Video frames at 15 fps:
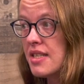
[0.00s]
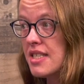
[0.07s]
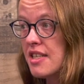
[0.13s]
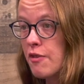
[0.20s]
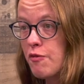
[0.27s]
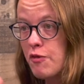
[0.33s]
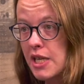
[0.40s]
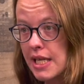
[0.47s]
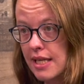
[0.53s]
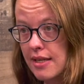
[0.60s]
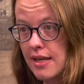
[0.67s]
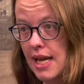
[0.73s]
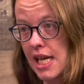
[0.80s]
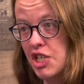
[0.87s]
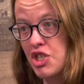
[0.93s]
defeated
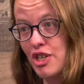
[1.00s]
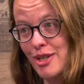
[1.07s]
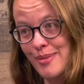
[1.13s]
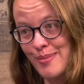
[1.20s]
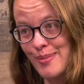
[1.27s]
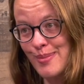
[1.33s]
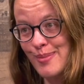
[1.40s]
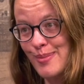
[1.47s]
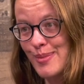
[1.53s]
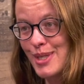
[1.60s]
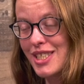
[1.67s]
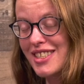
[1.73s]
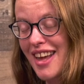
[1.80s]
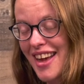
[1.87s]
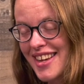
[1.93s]
nature.
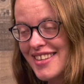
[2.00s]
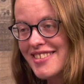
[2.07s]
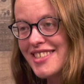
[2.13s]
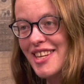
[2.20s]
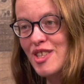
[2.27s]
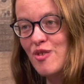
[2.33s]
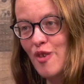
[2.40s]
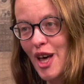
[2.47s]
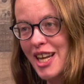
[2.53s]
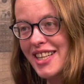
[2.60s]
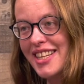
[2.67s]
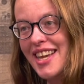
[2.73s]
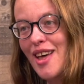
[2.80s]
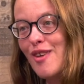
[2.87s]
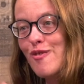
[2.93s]
Science has
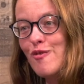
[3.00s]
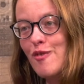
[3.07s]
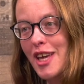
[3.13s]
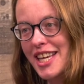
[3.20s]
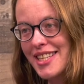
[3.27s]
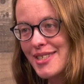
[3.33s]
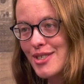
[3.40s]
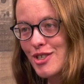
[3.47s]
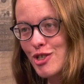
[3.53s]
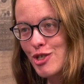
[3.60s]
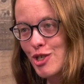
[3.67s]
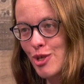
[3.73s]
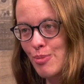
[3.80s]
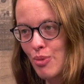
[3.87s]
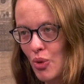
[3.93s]
finally advanced
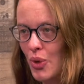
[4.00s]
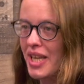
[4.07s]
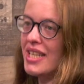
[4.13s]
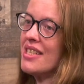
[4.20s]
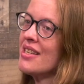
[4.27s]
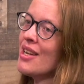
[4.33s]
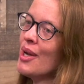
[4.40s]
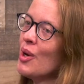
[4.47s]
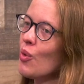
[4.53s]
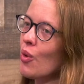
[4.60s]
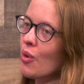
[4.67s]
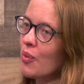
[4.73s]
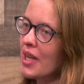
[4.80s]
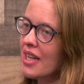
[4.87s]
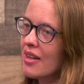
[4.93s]
to the point
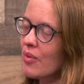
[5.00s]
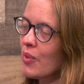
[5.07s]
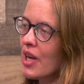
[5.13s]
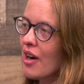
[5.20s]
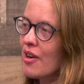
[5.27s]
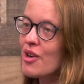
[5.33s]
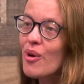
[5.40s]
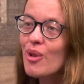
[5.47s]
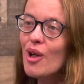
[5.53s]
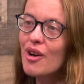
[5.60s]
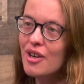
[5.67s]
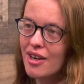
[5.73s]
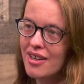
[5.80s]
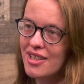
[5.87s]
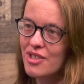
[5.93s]
where we are no
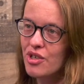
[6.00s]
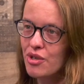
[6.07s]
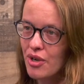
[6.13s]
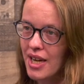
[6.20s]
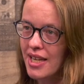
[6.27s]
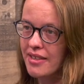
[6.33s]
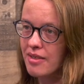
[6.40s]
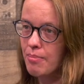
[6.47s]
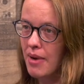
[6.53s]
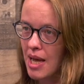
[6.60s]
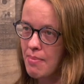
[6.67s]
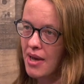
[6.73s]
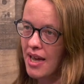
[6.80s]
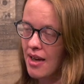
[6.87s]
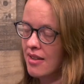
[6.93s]
longer constrained by
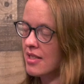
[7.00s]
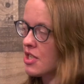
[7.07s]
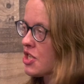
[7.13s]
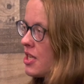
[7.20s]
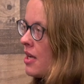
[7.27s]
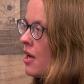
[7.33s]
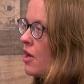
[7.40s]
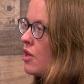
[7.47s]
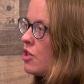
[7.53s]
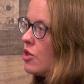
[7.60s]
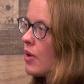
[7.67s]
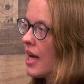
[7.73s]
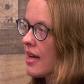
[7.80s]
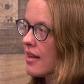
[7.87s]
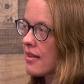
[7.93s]
biology. You
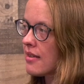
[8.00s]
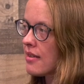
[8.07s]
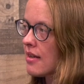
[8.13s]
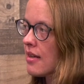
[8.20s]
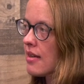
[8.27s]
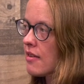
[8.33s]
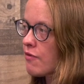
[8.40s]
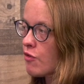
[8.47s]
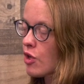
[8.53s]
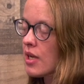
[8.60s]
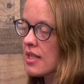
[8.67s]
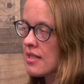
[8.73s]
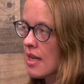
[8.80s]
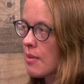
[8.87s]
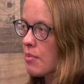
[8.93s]
had, for
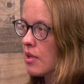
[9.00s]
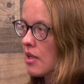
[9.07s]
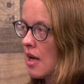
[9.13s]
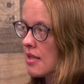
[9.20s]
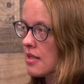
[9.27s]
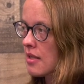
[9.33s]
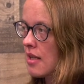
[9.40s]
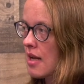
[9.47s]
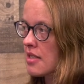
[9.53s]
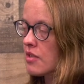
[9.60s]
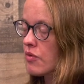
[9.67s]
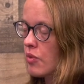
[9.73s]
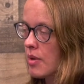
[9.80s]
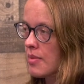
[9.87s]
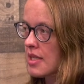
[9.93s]
example, lots and lots
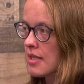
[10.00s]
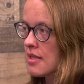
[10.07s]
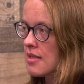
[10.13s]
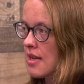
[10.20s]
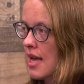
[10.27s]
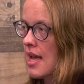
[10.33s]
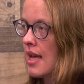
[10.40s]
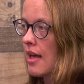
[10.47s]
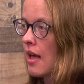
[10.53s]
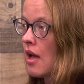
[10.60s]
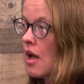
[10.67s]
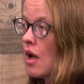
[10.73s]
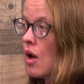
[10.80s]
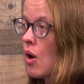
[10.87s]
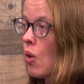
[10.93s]
of women saying,
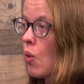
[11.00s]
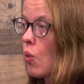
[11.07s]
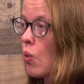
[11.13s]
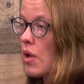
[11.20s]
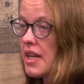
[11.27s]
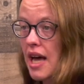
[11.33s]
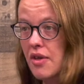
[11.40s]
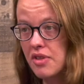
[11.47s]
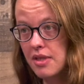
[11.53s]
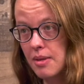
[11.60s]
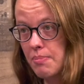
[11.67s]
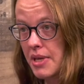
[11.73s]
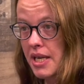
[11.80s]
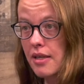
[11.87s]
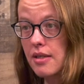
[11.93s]
well, now that the
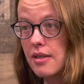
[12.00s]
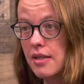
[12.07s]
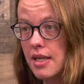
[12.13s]
pill